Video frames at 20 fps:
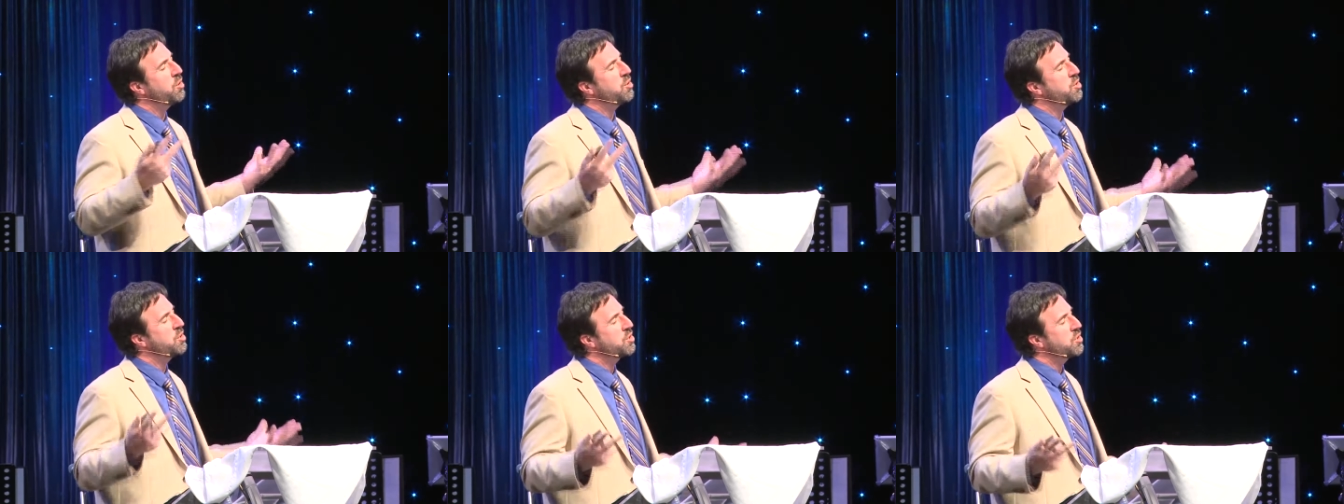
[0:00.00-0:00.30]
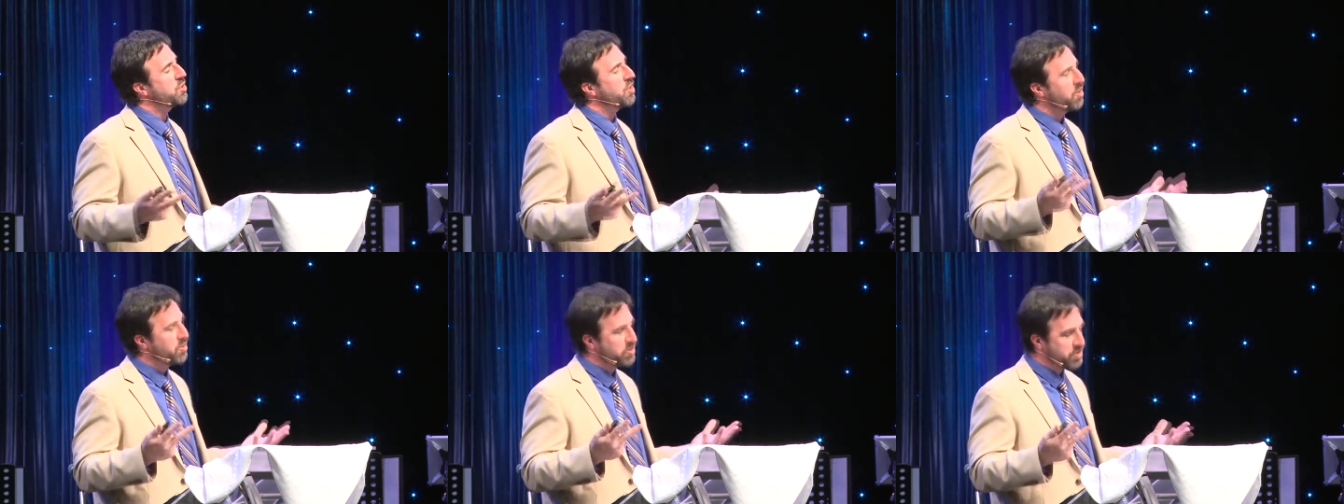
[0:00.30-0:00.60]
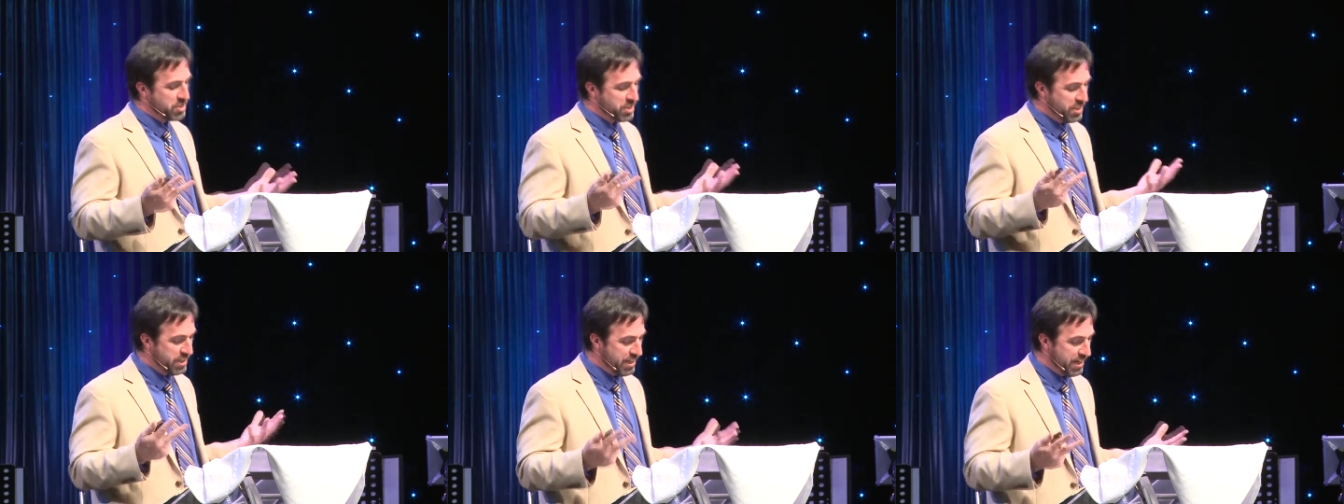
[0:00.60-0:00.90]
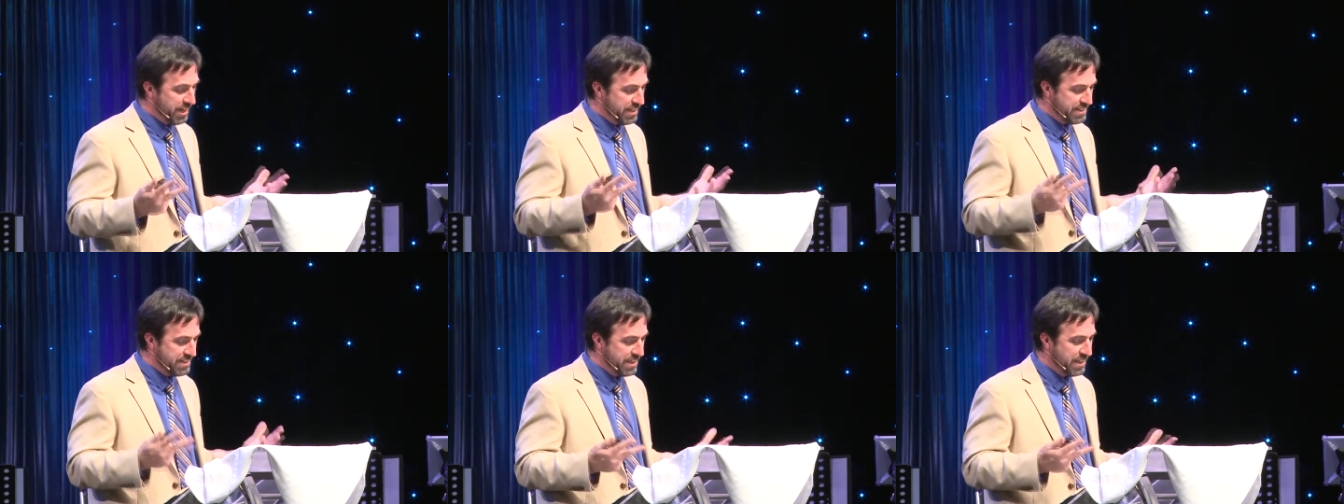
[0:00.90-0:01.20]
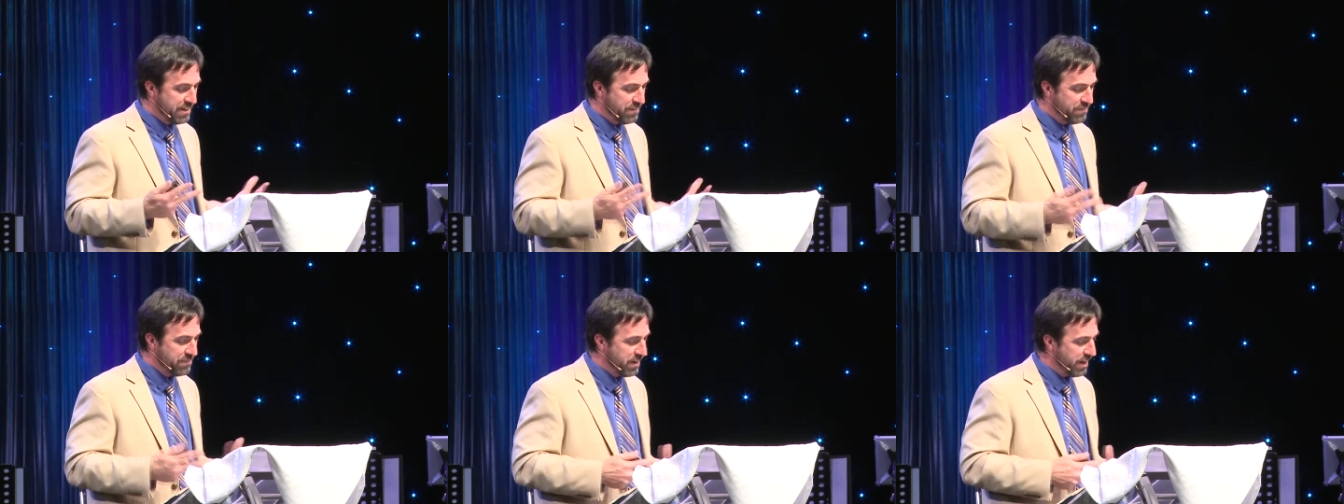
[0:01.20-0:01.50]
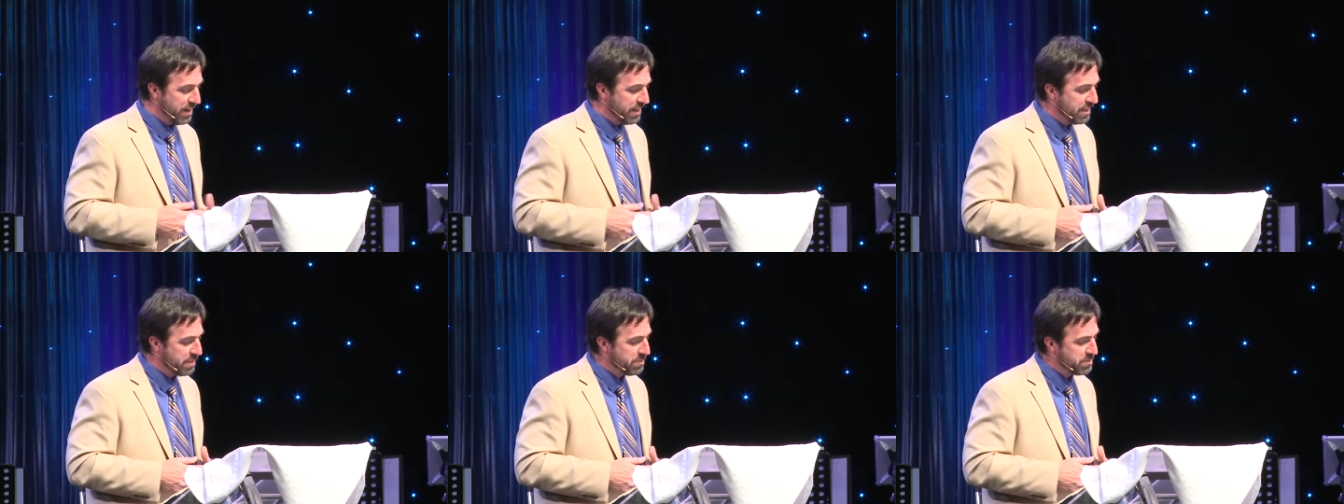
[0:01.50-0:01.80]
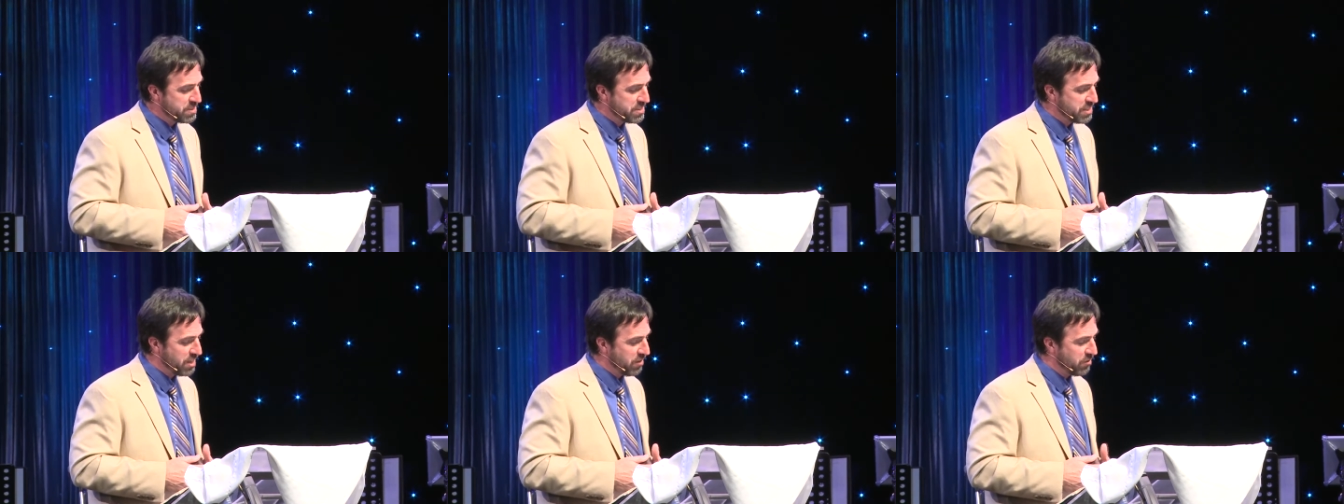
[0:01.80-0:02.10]
closely identifying
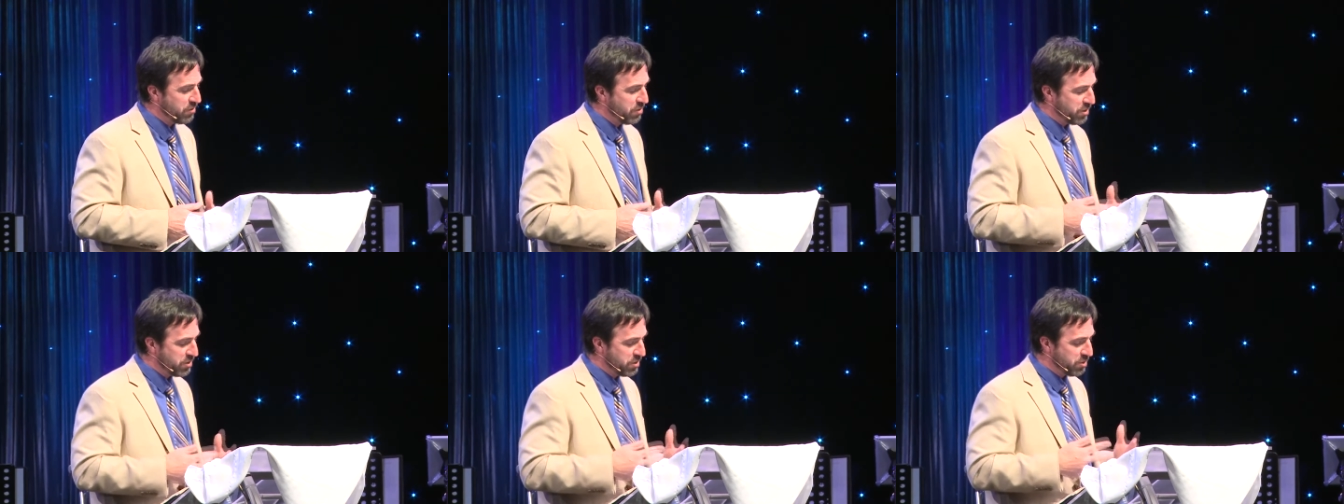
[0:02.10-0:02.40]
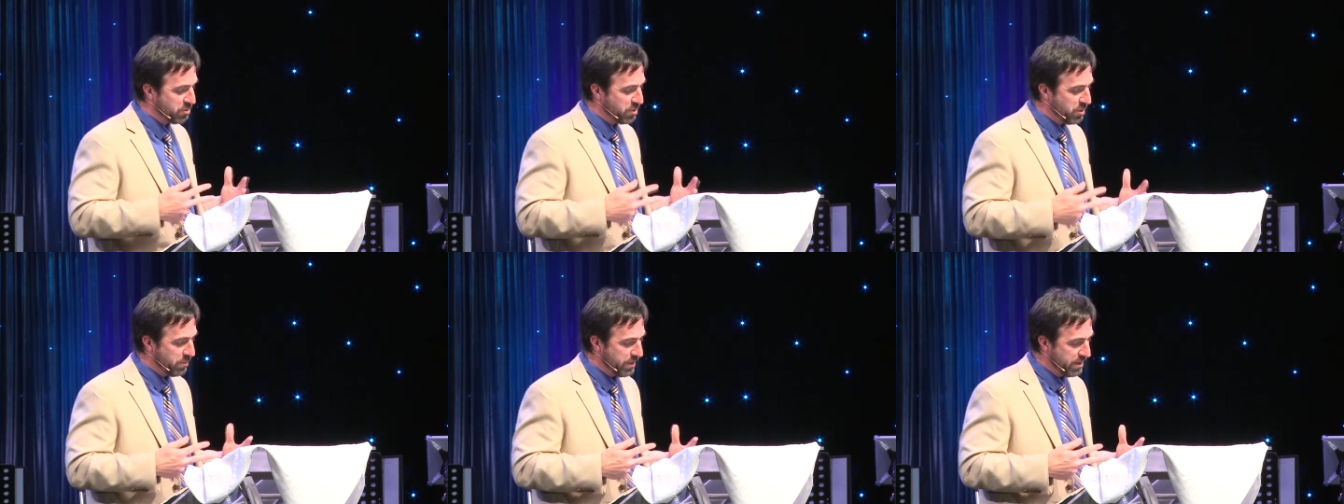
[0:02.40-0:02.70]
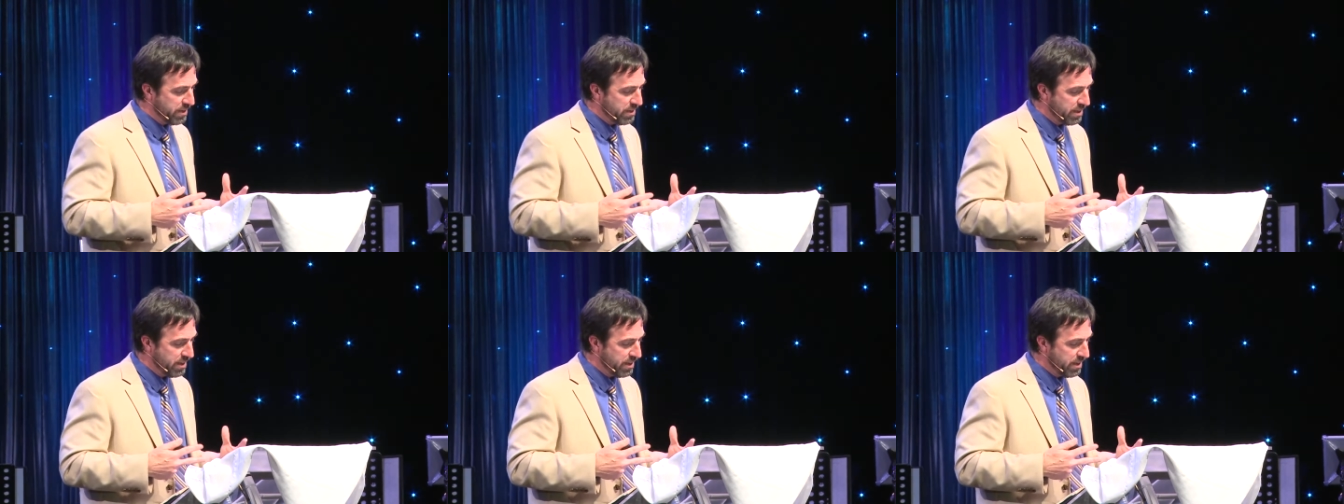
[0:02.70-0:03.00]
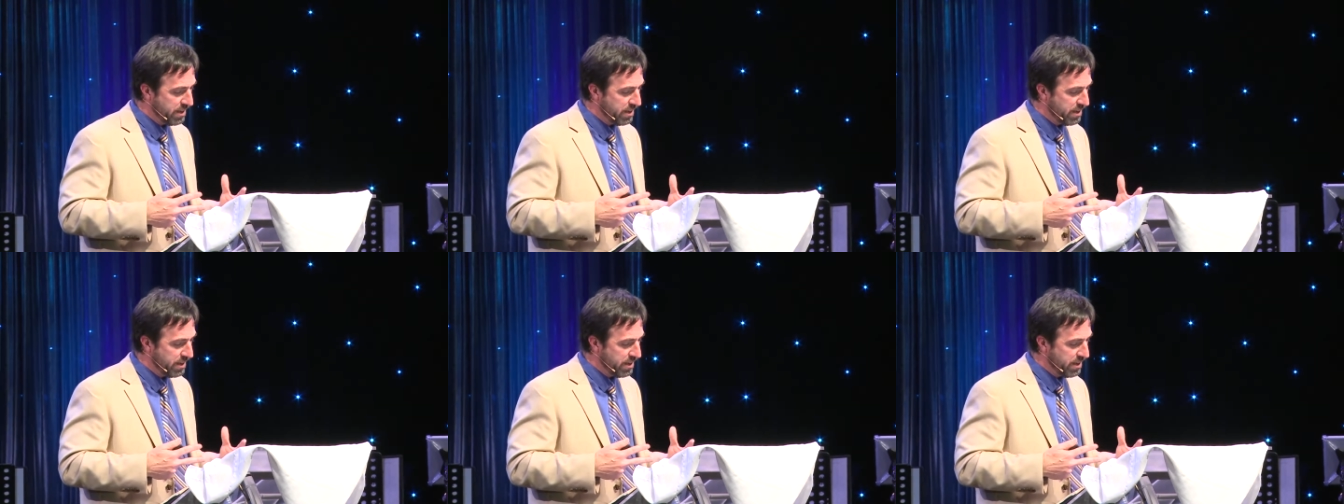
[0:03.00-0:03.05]
himself with the woman.